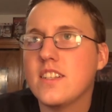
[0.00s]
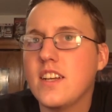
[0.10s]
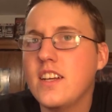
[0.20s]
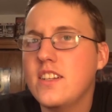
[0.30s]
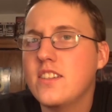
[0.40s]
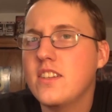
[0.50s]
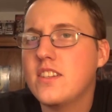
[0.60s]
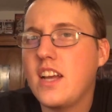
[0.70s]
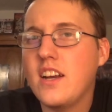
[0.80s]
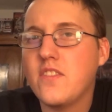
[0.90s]

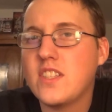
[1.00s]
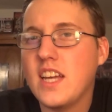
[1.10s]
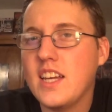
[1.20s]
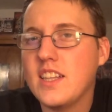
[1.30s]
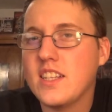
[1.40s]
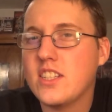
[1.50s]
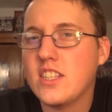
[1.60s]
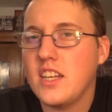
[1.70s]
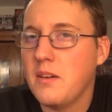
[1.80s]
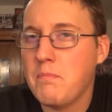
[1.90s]
it's kind of said that
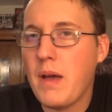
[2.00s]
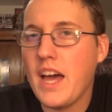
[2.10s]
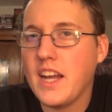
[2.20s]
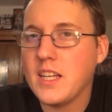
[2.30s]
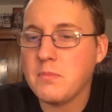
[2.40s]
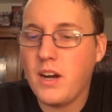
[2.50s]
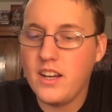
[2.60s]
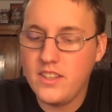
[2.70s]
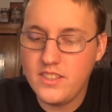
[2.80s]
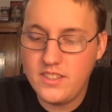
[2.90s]
she's like a badass
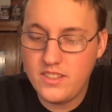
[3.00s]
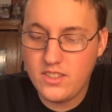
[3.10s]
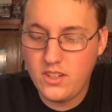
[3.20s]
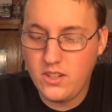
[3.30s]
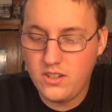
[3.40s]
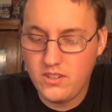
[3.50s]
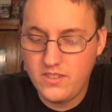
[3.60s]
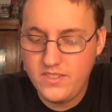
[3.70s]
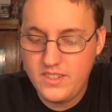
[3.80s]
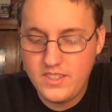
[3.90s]
pilot,
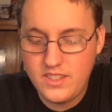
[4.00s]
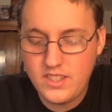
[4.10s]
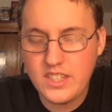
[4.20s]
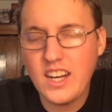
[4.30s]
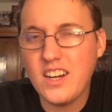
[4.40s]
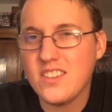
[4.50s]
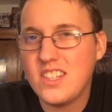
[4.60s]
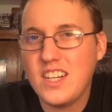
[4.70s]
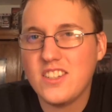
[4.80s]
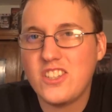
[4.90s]
so it's like, oh,
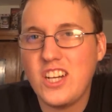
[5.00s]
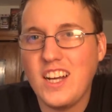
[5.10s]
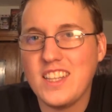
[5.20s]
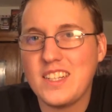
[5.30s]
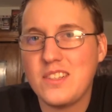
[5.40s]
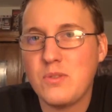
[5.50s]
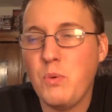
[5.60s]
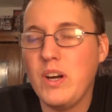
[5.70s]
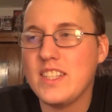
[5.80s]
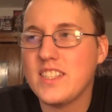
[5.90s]
she got shot like
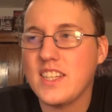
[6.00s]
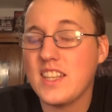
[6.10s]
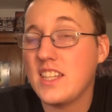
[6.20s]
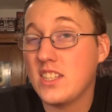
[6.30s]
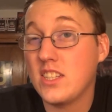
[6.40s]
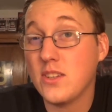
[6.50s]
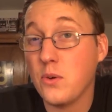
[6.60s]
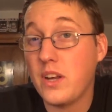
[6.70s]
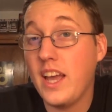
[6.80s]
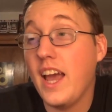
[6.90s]
twice, I think she's
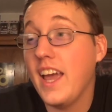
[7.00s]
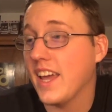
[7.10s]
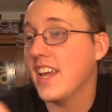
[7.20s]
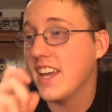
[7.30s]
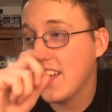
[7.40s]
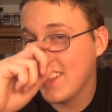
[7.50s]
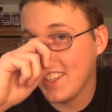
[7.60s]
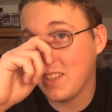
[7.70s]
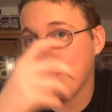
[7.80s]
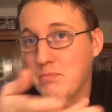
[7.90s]
okay.
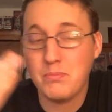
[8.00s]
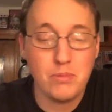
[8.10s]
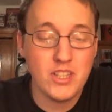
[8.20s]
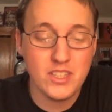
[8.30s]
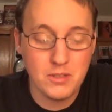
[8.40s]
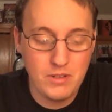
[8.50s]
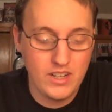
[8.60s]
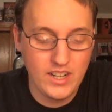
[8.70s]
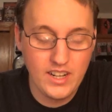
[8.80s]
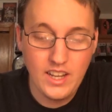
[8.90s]
Like, the plane's going to be
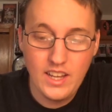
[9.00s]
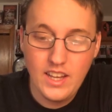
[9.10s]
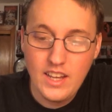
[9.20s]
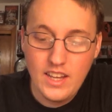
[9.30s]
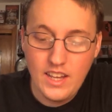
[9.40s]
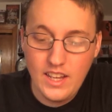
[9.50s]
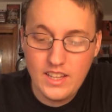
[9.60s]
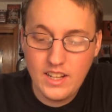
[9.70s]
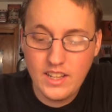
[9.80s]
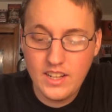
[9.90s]
alright.
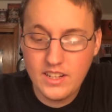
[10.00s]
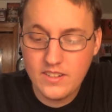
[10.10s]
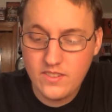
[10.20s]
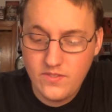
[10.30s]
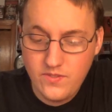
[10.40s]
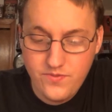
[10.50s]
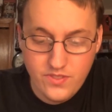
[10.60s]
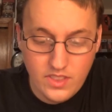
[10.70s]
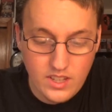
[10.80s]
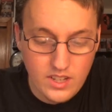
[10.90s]
And then,
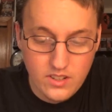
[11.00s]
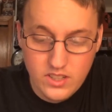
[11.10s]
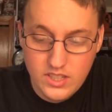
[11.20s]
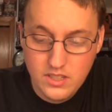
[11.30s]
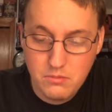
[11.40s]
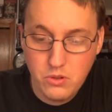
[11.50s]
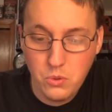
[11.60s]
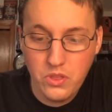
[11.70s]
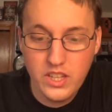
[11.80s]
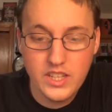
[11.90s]
you know, she does some
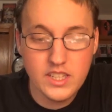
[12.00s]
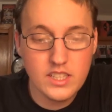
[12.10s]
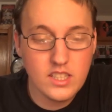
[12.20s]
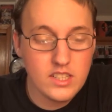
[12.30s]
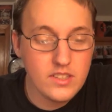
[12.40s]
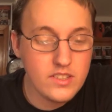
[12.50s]
cool things,